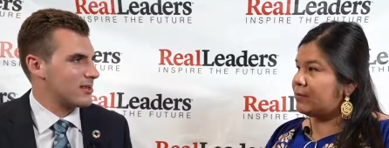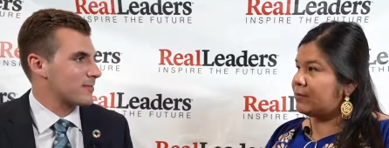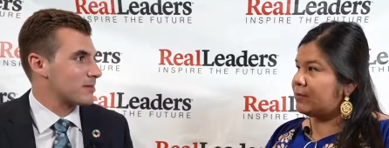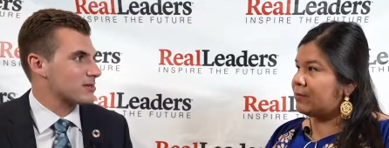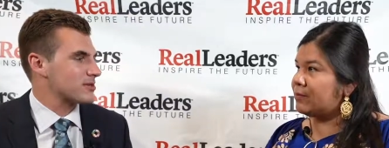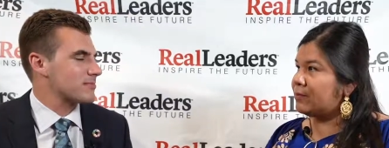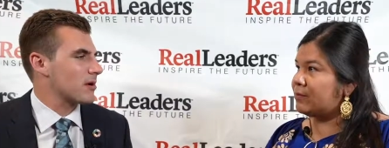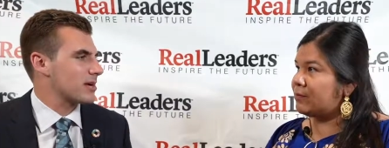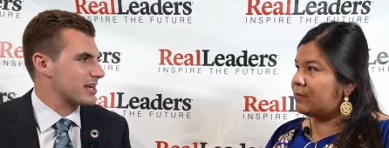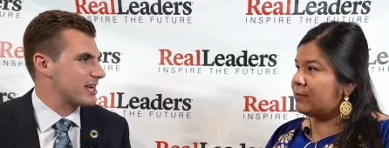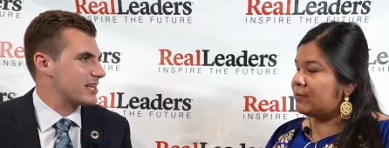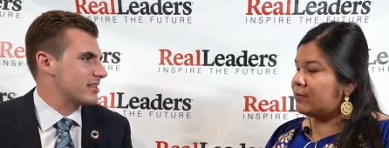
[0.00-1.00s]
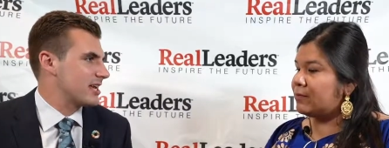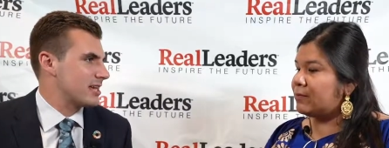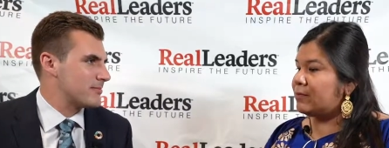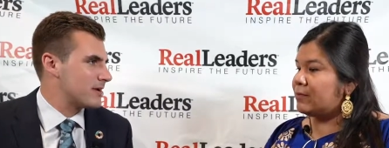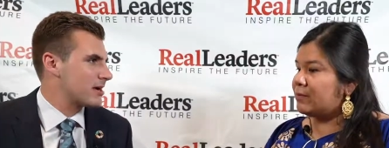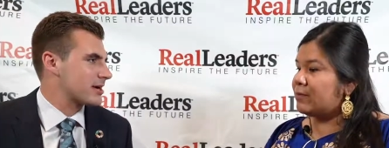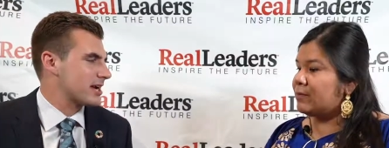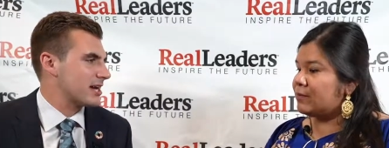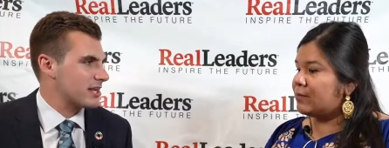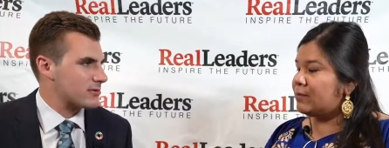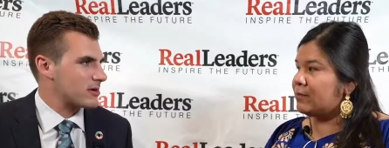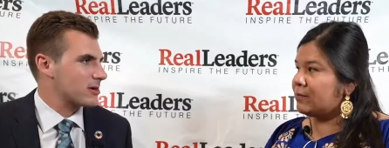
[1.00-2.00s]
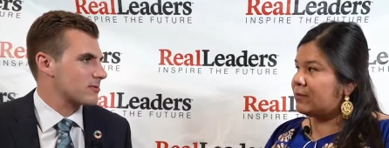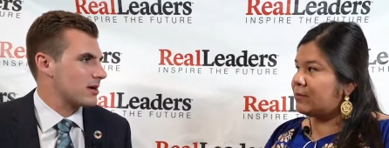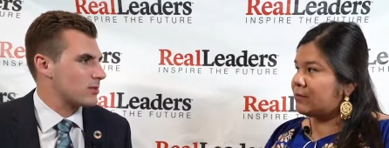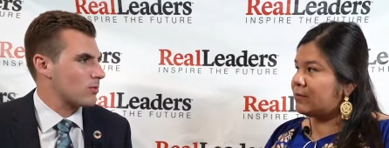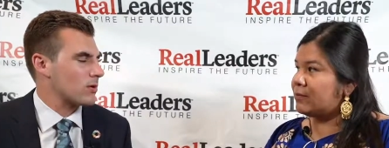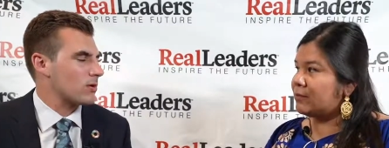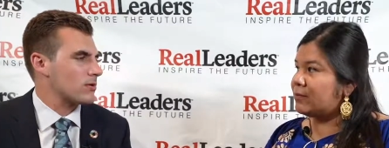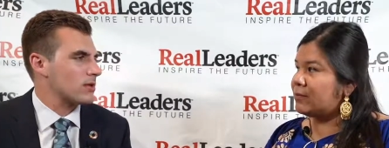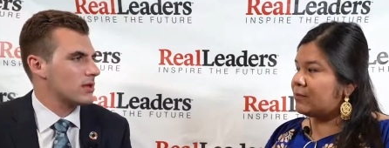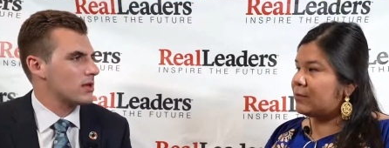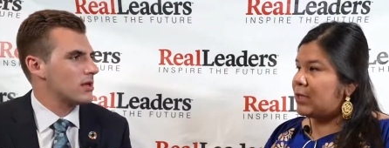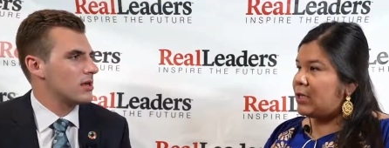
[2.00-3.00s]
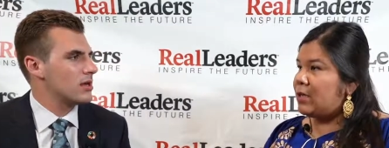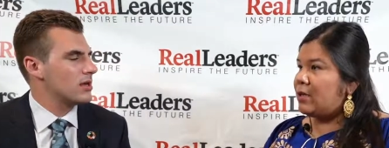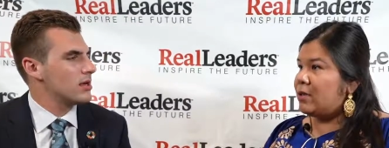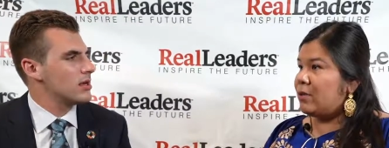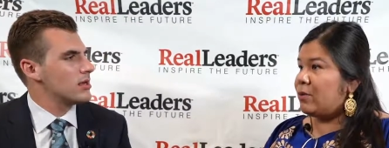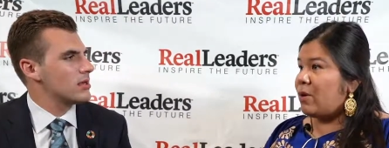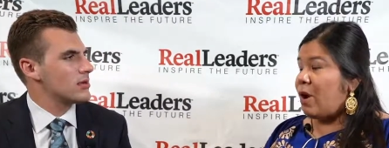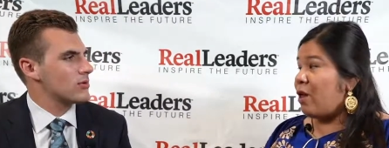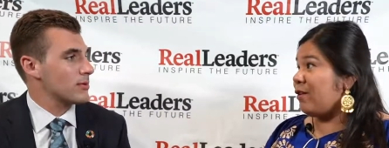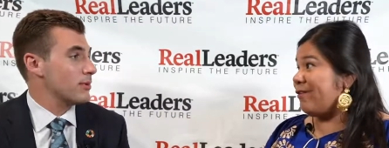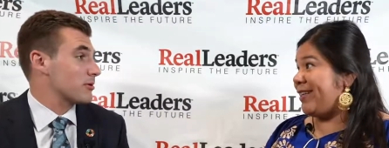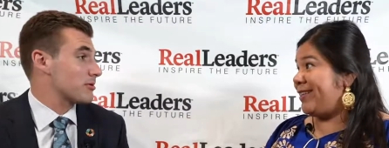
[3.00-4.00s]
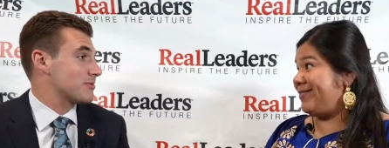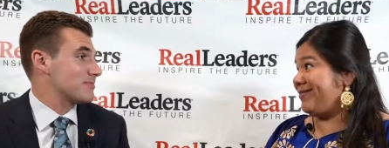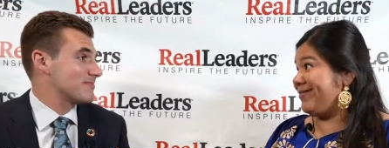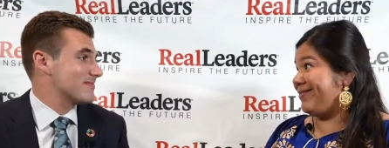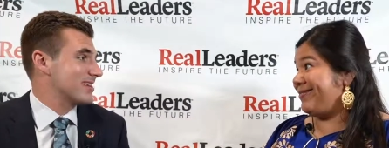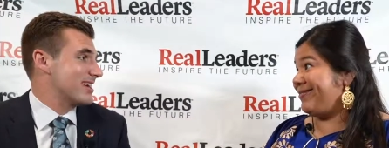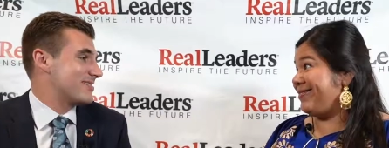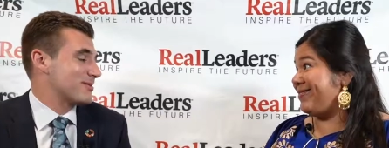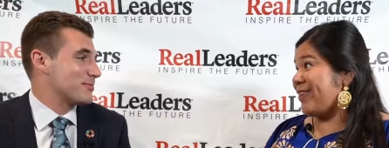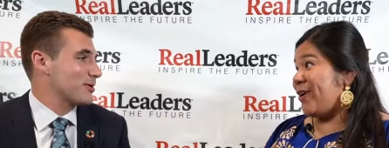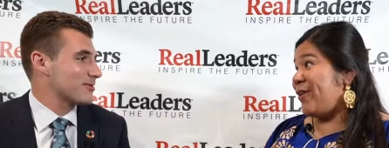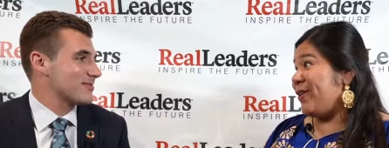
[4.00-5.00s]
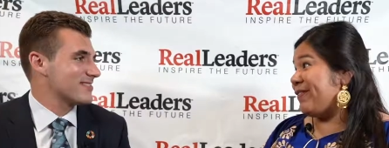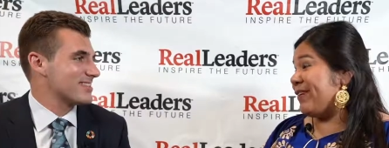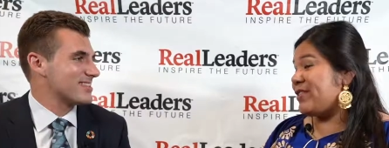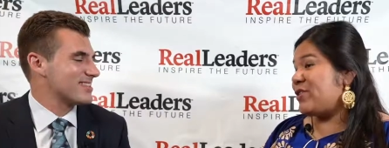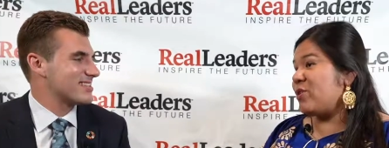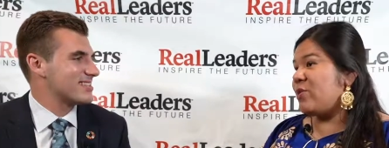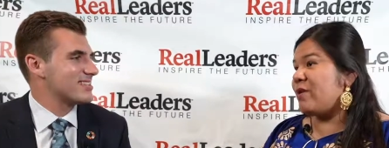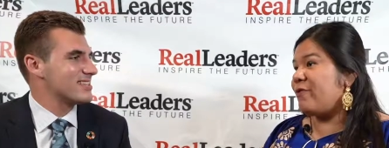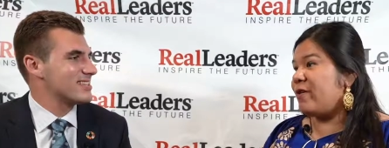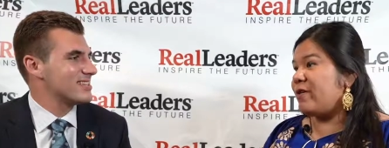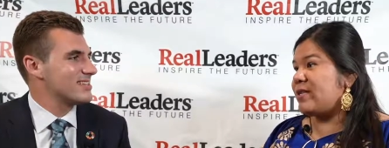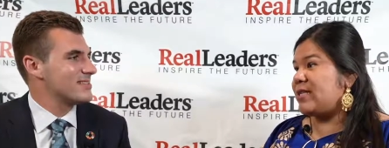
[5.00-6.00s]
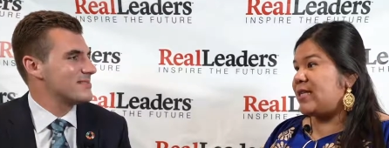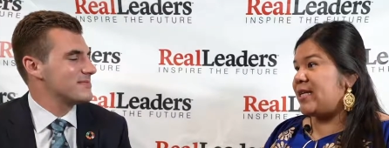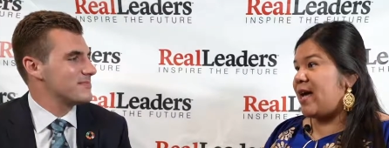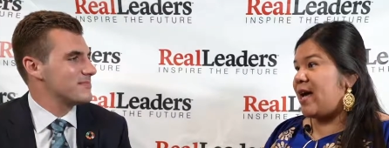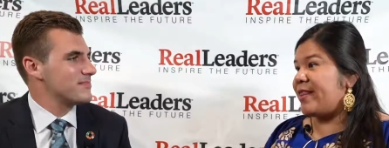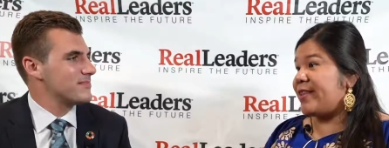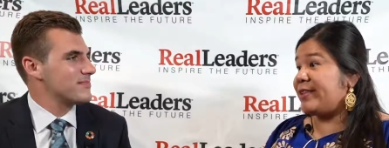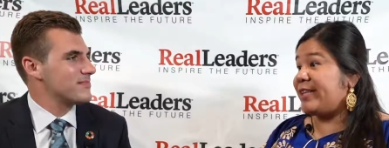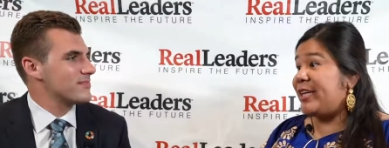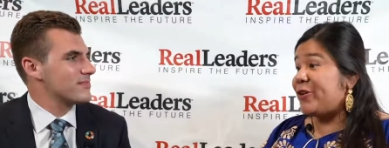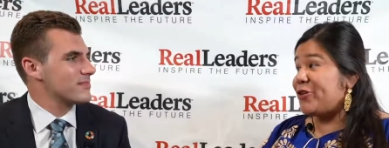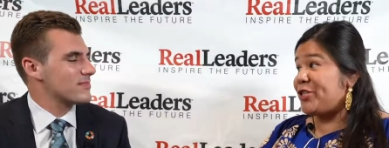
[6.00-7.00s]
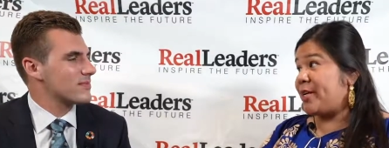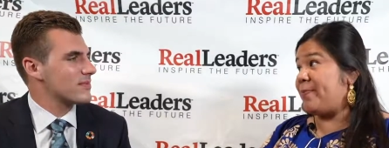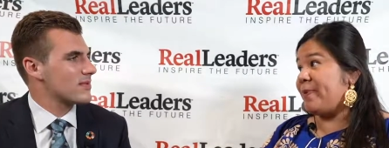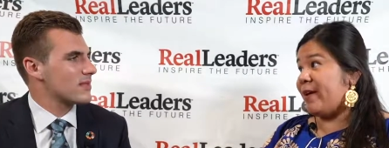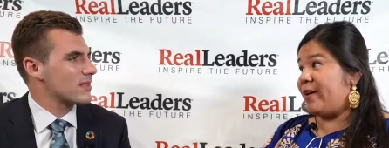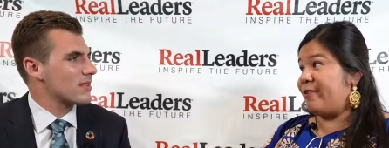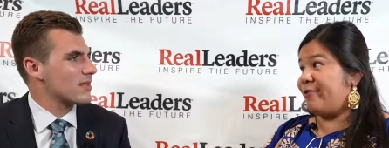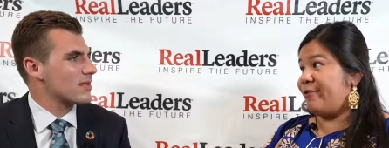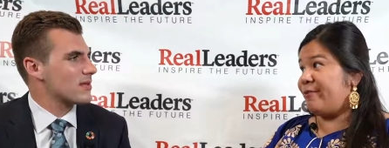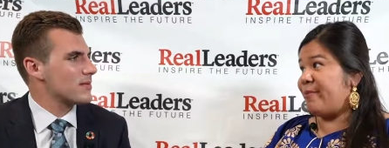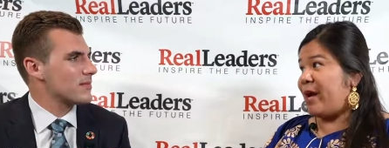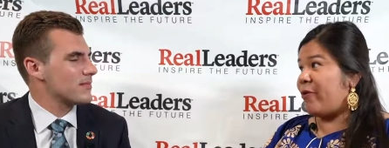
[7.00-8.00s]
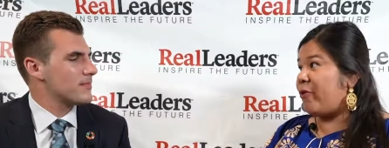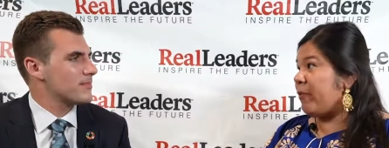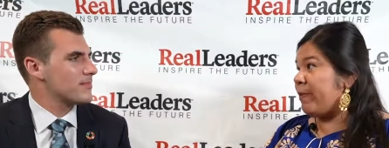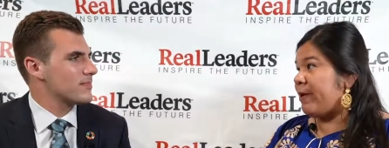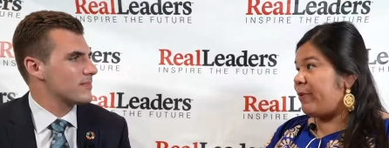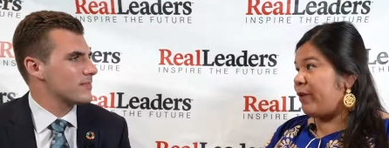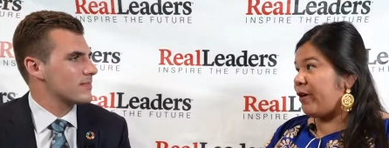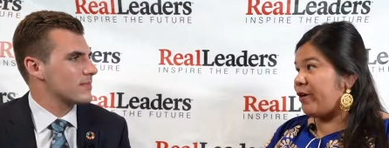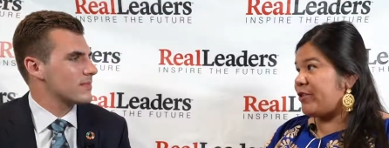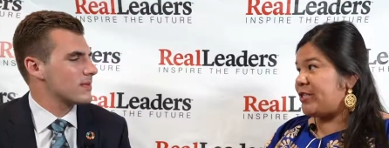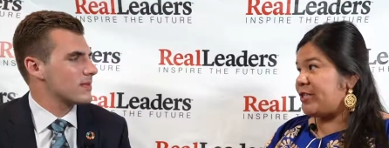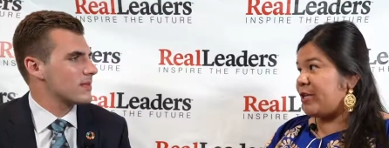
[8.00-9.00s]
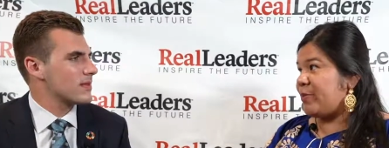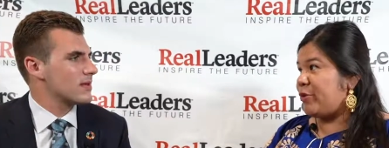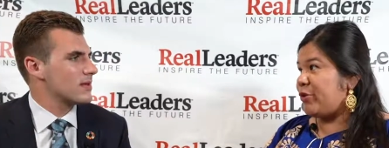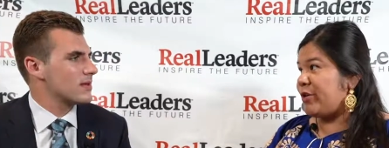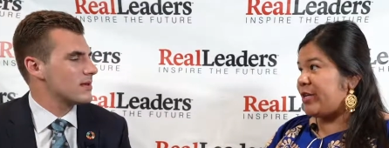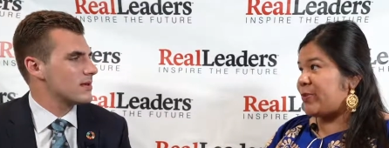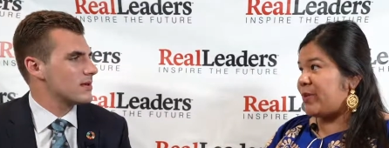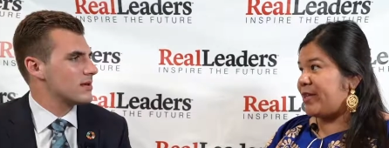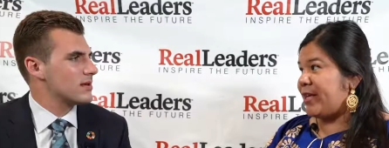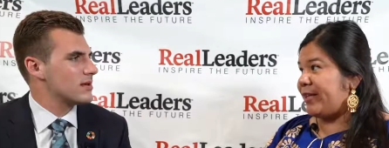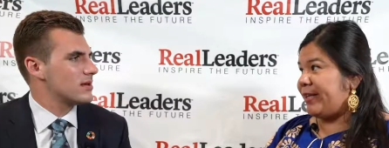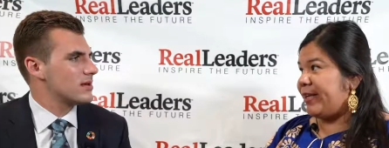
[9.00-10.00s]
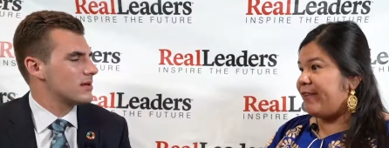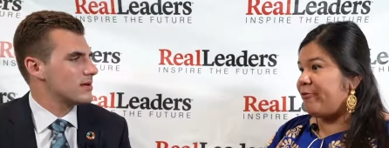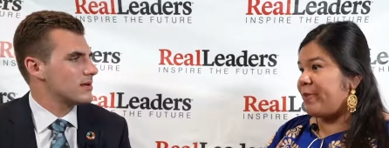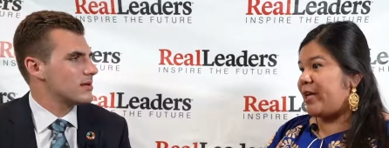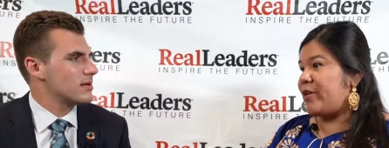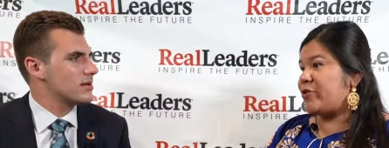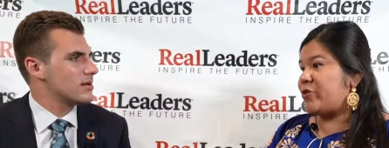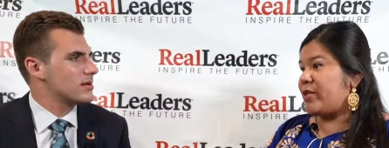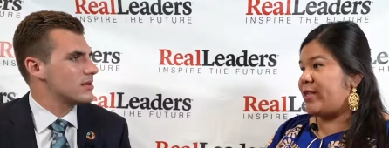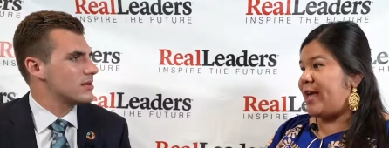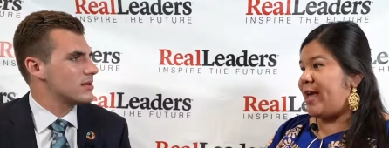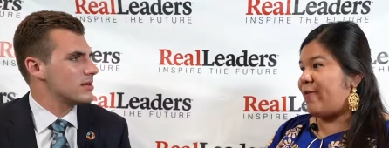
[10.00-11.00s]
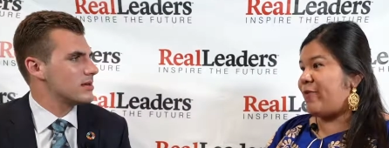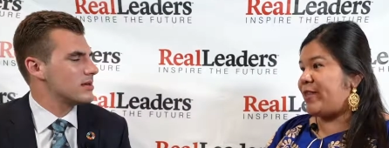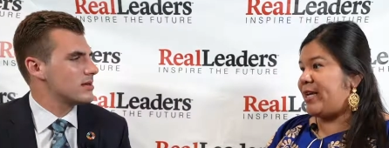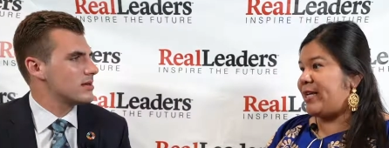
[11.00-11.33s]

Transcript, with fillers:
Speaker 1: emerging market in, in America and around the world, All or both. It. Yeah, or both.
Speaker 2: So we're focusing on the leadership of migrant women workers in the communities where they live, making sure that they have what they